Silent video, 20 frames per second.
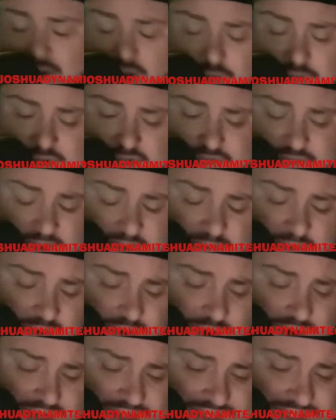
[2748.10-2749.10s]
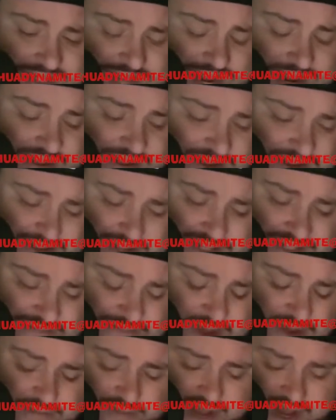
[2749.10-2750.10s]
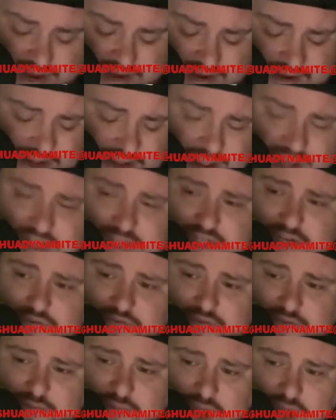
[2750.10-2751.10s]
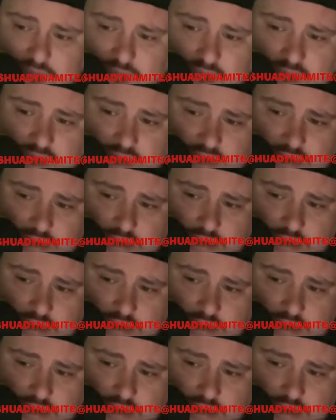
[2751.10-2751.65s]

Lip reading: Homeless people are unsightly, they smell bad, and they ask you for money.